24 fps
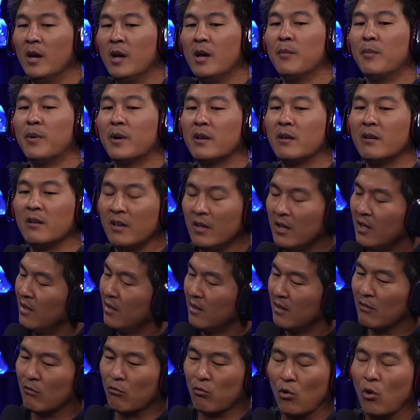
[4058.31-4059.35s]
But
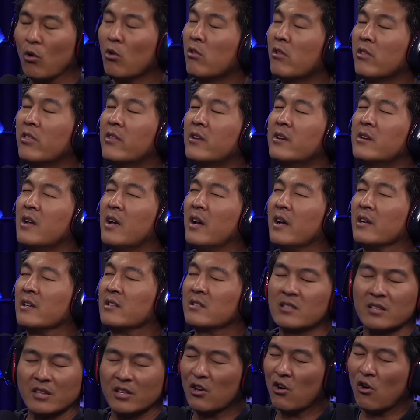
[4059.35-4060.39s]
the roll of the dice,
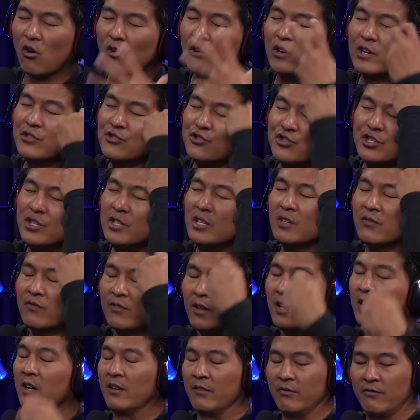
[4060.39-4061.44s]
the RNG of
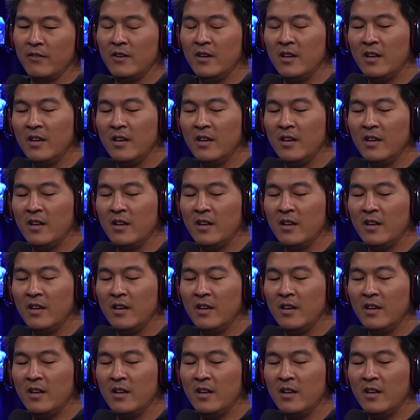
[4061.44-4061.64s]
life,